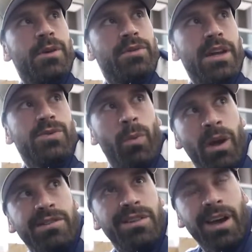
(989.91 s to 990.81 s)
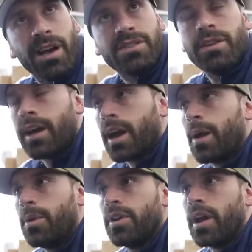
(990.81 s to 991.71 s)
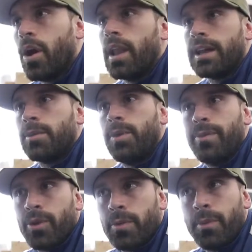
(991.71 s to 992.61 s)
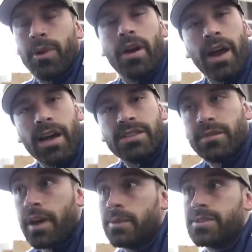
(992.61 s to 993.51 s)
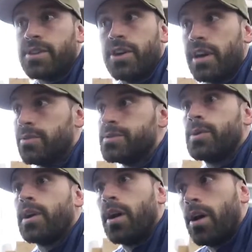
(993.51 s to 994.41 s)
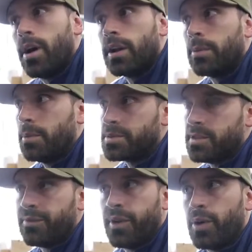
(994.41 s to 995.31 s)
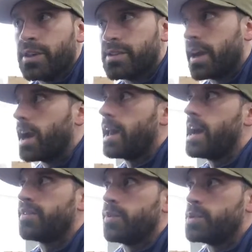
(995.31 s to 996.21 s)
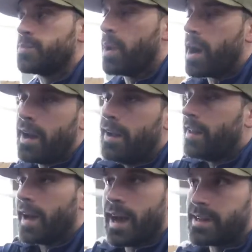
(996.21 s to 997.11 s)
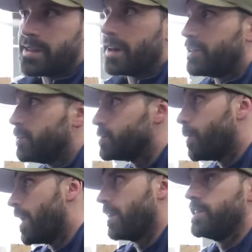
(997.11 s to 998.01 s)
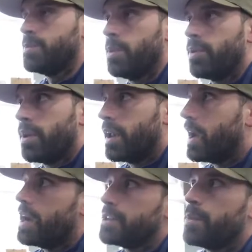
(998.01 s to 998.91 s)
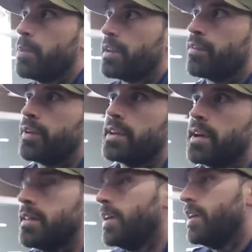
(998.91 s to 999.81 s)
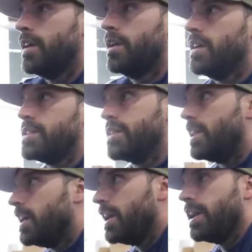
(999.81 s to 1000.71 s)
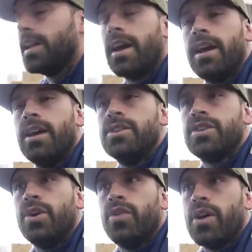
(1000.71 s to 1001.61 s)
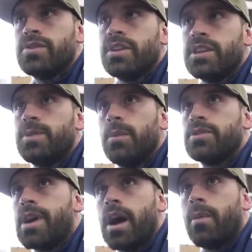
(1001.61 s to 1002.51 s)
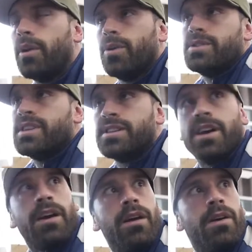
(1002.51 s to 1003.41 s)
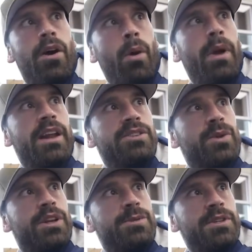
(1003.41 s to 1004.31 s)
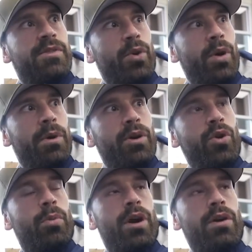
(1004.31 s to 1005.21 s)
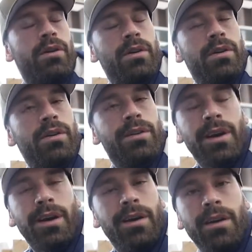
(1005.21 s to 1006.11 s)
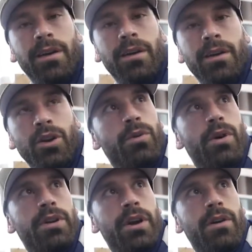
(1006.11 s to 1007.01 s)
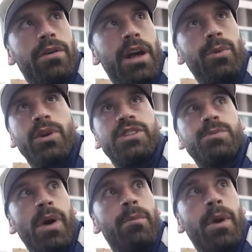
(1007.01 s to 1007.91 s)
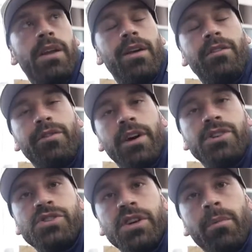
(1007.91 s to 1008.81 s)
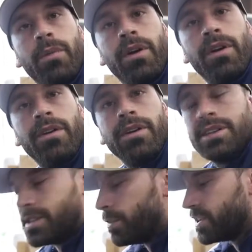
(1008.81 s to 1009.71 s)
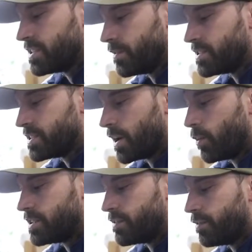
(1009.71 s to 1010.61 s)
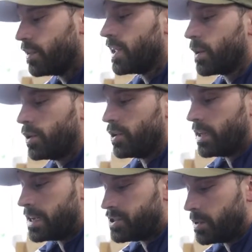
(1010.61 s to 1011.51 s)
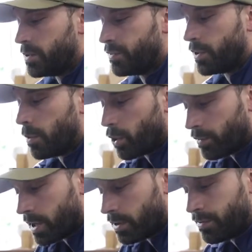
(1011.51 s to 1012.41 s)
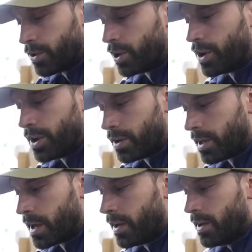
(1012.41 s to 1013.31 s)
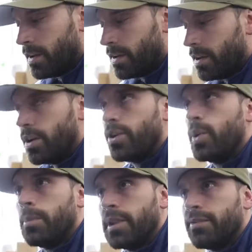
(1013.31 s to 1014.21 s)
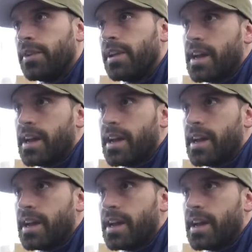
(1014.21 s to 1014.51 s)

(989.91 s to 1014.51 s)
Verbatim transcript: That, that's what makes it nice. They're like, I come in and like, oh, I like the people. The people are nice. The vibe is good. Everyone's working hard. Like people seem focused. Like I can ask for a spot. That guy's not a douchebag. These people are nice. People at the front, they, it's clean. Like so, those are things people talk about. No one says like, oh man, it's really expensive equipment. Cool, bro. Like you, you know, anyone can spend money on a fucking gym that's the biggest difference is like what does it feel like when you're in that gym? Do you feel motivated? Do you feel good? Like yeah. you are you uplifted?